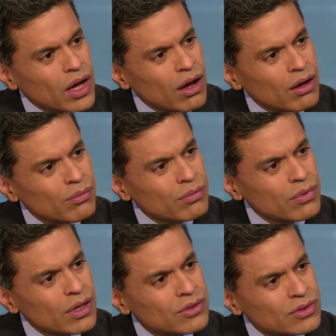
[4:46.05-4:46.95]
Um,
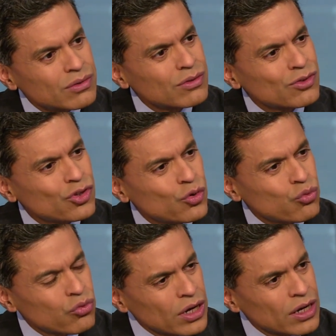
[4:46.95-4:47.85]
is do you
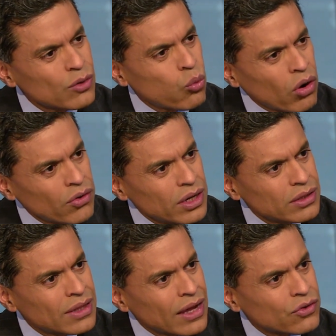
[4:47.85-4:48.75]
really worry
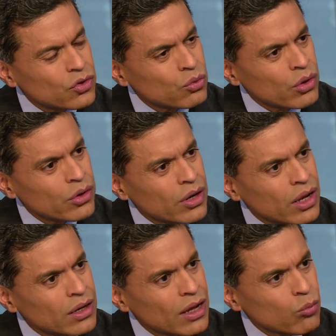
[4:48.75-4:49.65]
that you are going to
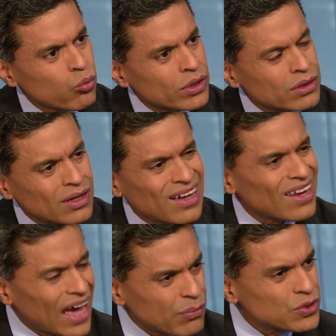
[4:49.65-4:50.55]
end up with the
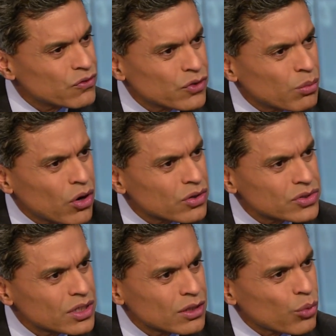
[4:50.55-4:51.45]
collapse of democracy in the